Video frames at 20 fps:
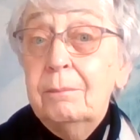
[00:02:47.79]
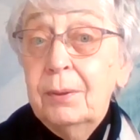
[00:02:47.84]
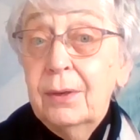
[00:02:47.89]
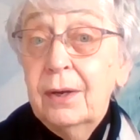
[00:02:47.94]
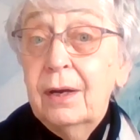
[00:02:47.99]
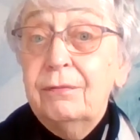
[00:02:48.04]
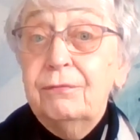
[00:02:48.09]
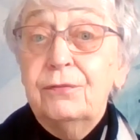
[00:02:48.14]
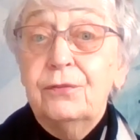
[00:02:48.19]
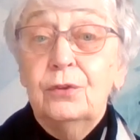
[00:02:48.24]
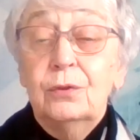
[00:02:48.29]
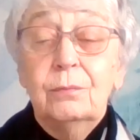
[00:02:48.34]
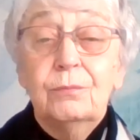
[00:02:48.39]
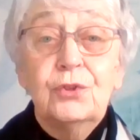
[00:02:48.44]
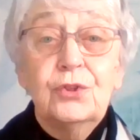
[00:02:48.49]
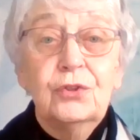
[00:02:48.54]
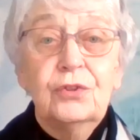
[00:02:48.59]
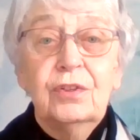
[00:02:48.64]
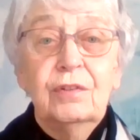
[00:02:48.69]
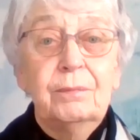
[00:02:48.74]
perfume
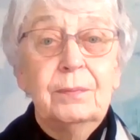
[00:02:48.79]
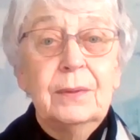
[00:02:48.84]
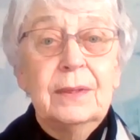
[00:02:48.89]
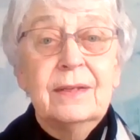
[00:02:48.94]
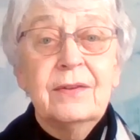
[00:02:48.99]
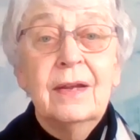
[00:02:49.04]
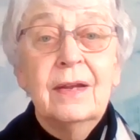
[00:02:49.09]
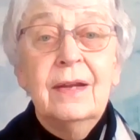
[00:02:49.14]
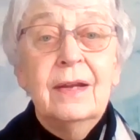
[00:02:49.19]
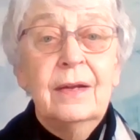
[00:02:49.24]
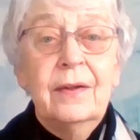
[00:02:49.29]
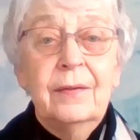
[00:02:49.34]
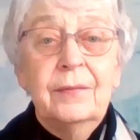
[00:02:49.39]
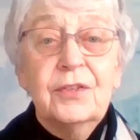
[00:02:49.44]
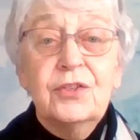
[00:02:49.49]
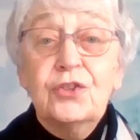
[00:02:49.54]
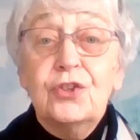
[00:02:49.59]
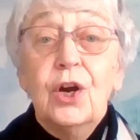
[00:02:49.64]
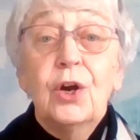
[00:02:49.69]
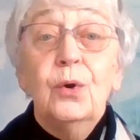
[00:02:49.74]
should have been
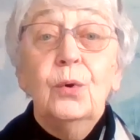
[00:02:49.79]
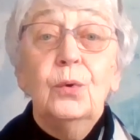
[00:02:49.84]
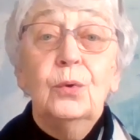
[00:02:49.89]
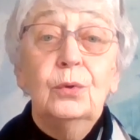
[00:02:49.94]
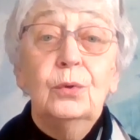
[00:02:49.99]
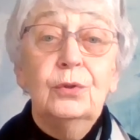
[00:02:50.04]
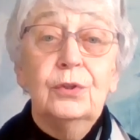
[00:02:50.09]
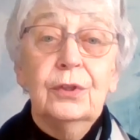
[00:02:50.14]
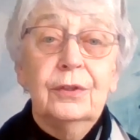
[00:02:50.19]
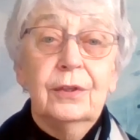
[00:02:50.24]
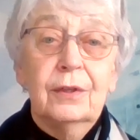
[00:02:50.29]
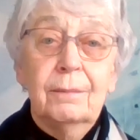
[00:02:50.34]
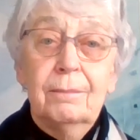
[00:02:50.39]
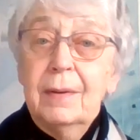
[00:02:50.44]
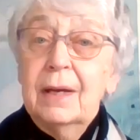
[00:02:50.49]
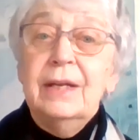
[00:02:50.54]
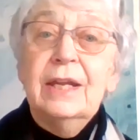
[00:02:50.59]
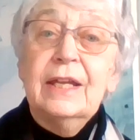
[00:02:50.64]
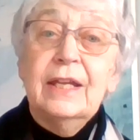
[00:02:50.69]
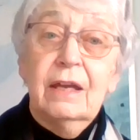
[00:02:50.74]
sold and the
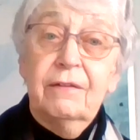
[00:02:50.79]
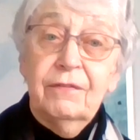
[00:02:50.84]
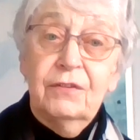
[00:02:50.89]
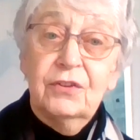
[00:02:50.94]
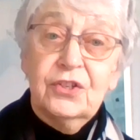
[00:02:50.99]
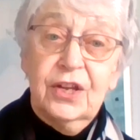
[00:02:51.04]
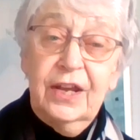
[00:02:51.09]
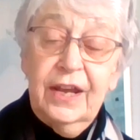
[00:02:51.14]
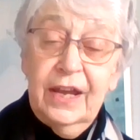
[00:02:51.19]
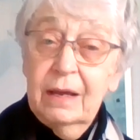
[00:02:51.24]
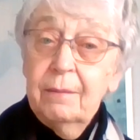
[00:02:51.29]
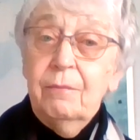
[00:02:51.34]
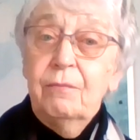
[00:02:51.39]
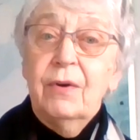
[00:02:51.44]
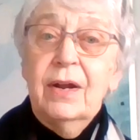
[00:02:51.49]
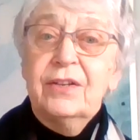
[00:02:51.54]
money given to him,